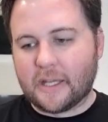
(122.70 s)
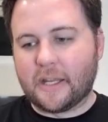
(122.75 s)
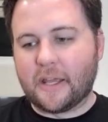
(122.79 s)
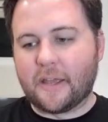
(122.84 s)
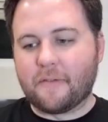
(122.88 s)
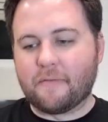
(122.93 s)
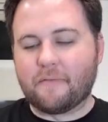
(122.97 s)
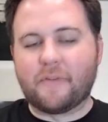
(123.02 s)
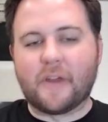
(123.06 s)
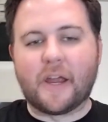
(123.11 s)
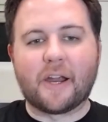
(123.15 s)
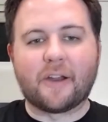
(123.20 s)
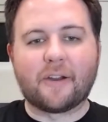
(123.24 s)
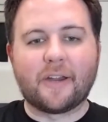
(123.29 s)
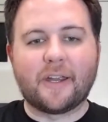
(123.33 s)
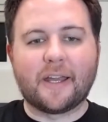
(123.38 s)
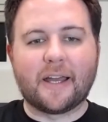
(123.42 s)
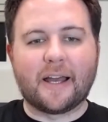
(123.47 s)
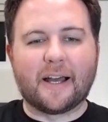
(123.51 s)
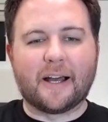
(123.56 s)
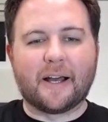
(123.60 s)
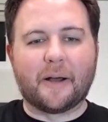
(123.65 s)
in a
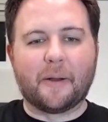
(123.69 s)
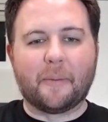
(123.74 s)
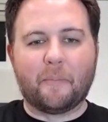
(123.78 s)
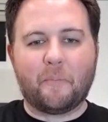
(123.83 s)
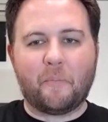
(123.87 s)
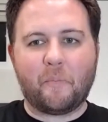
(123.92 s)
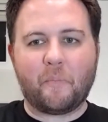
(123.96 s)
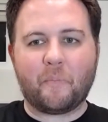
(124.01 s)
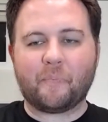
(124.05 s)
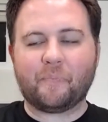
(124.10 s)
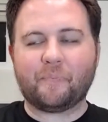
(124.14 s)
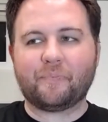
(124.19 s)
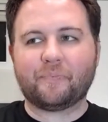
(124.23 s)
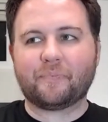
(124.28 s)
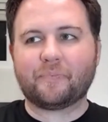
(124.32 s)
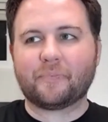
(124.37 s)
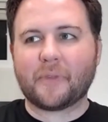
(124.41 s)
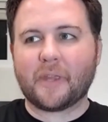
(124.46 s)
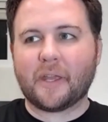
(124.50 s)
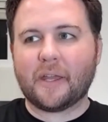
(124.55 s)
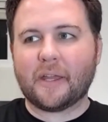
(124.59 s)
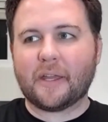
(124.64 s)
very um,
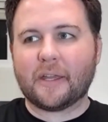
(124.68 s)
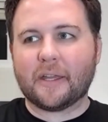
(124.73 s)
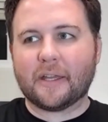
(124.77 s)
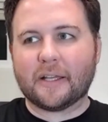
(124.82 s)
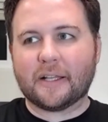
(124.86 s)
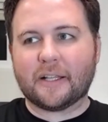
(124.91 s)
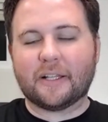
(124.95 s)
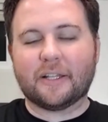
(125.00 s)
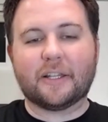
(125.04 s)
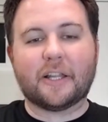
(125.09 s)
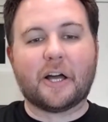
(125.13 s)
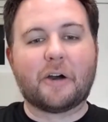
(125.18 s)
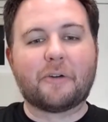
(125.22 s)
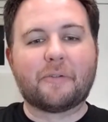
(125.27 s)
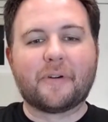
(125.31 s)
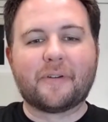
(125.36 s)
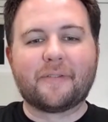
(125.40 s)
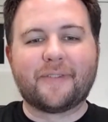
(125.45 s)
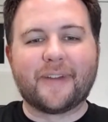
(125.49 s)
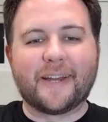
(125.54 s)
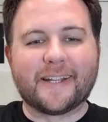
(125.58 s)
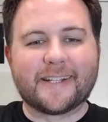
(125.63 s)

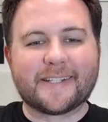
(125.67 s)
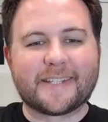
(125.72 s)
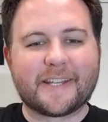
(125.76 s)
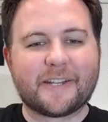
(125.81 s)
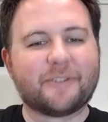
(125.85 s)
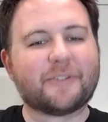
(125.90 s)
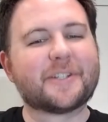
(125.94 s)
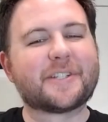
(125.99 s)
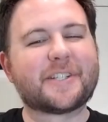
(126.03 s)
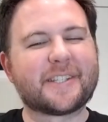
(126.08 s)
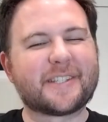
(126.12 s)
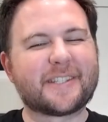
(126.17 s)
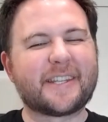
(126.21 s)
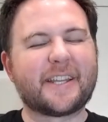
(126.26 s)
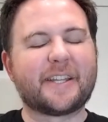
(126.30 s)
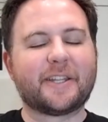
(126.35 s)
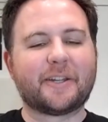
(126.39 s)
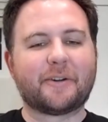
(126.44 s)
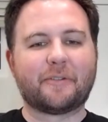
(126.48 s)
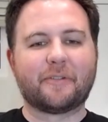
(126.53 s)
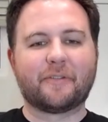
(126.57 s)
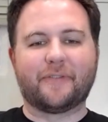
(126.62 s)
low event, let's just
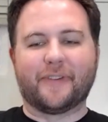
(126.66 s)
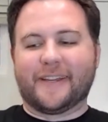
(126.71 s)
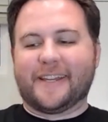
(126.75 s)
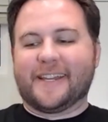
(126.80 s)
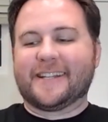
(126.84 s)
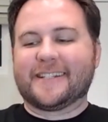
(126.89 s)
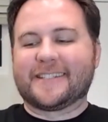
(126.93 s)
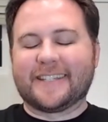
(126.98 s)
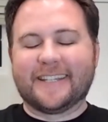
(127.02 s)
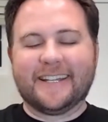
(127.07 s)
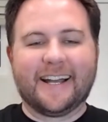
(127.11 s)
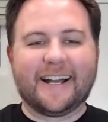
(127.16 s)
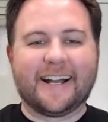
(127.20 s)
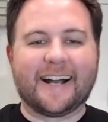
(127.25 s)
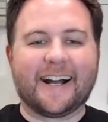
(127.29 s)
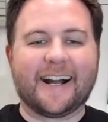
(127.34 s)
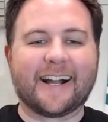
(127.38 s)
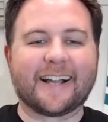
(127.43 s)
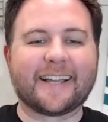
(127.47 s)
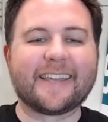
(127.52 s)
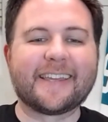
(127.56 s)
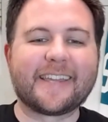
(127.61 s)
say low event
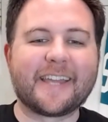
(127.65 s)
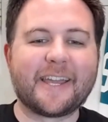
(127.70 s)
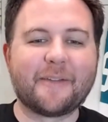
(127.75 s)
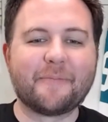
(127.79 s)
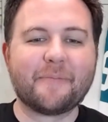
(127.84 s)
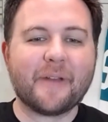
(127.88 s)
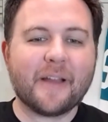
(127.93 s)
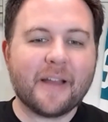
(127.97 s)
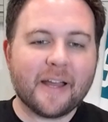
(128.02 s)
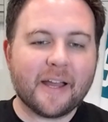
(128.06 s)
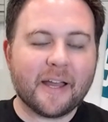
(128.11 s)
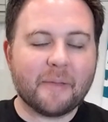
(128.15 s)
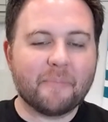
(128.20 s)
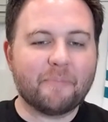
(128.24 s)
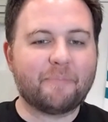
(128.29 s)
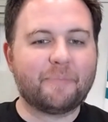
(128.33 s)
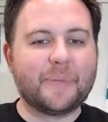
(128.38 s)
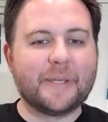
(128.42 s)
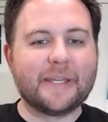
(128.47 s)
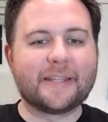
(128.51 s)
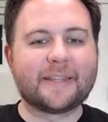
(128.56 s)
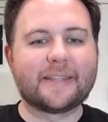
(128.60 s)
hockey game,
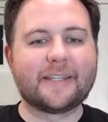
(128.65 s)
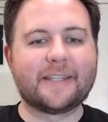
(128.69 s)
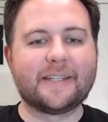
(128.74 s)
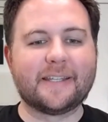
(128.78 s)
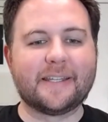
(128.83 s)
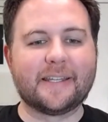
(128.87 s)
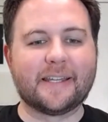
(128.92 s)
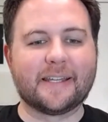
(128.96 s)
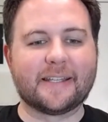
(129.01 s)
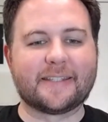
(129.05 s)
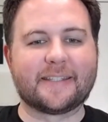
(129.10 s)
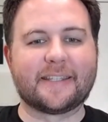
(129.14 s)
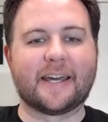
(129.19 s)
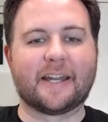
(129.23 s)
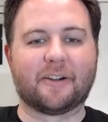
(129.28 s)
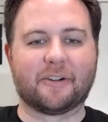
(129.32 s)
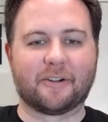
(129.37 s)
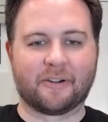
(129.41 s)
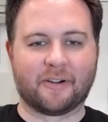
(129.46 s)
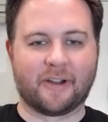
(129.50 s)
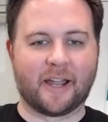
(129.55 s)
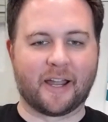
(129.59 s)
beat the
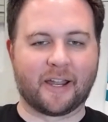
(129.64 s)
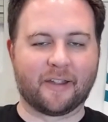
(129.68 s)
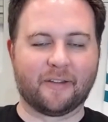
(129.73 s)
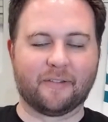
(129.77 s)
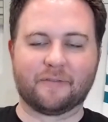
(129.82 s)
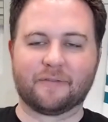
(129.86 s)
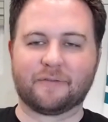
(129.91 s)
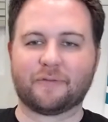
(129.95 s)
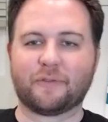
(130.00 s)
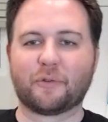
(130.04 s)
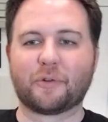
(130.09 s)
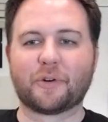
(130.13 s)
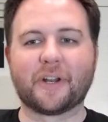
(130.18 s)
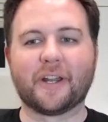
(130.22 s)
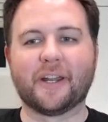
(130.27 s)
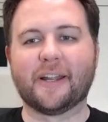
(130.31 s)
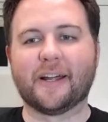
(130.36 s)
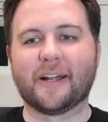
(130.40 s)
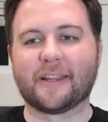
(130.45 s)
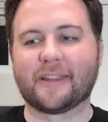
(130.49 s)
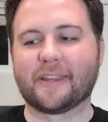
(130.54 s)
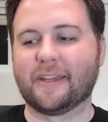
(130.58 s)
Seattle Kraken four
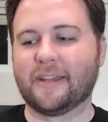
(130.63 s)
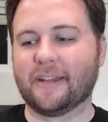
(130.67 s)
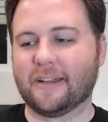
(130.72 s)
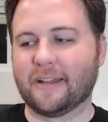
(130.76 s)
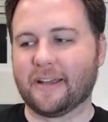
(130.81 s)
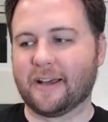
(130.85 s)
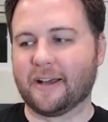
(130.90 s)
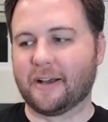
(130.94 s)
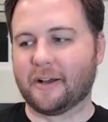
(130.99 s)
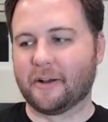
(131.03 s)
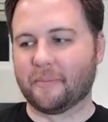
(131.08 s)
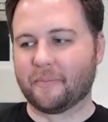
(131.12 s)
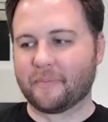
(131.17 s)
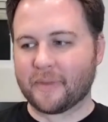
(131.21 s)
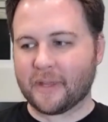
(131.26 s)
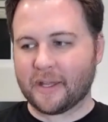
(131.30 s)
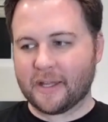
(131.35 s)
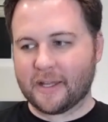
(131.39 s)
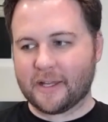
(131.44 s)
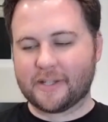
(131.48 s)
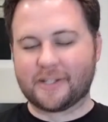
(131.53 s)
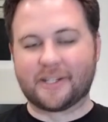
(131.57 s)
to nothing. Um,
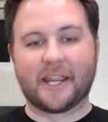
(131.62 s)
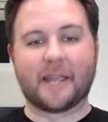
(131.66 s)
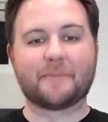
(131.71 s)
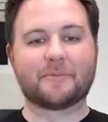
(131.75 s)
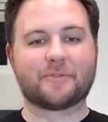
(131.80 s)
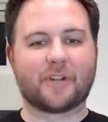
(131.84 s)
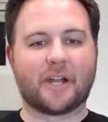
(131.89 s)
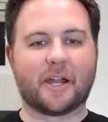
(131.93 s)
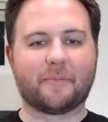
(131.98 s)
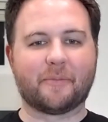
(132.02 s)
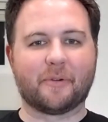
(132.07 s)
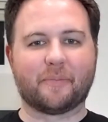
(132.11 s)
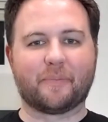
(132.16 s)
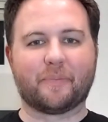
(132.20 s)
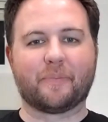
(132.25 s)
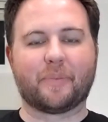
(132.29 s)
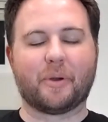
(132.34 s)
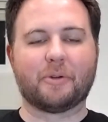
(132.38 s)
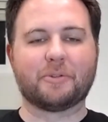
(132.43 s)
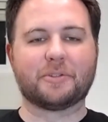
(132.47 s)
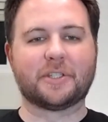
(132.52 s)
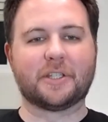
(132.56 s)
James
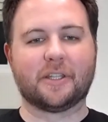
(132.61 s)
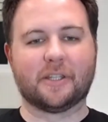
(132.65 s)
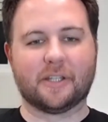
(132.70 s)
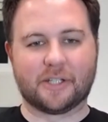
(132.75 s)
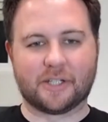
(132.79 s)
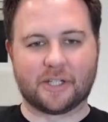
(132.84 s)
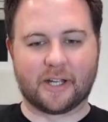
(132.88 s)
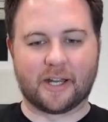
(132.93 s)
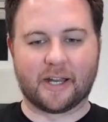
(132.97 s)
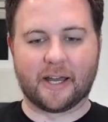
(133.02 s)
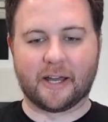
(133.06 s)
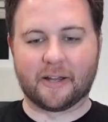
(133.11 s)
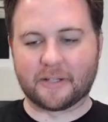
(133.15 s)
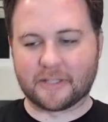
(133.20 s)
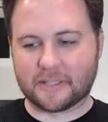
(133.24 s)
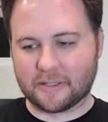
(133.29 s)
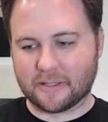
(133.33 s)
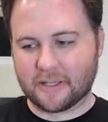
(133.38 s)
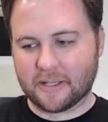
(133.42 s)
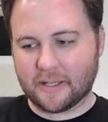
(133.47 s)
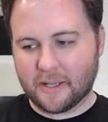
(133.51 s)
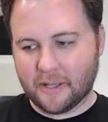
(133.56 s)
Reimer posting the
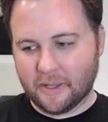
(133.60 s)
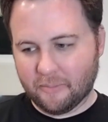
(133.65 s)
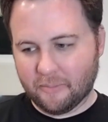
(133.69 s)
shutout.